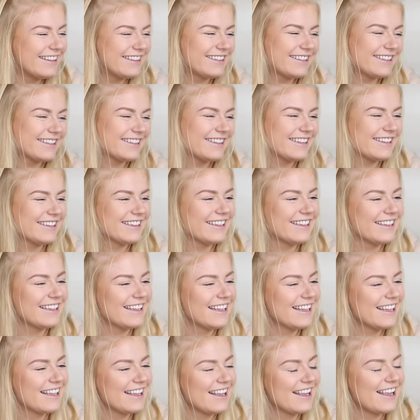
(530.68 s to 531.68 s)

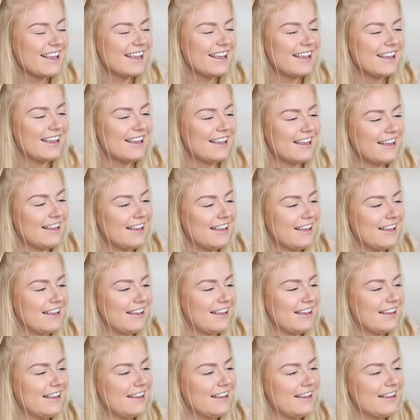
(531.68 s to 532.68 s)

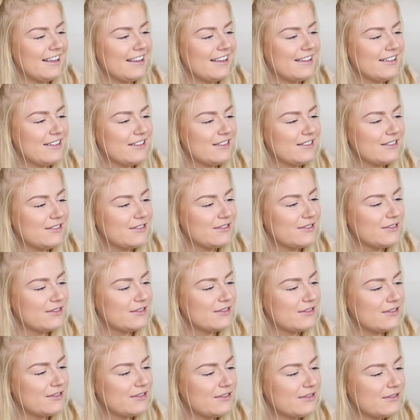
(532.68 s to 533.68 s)

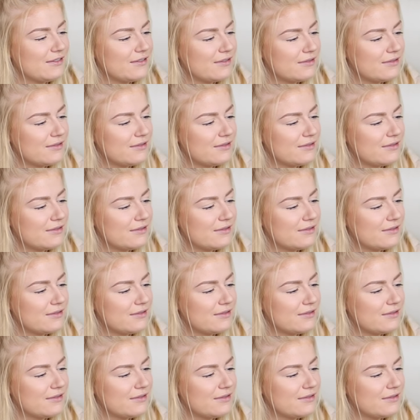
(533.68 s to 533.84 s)
The person shown says nothing.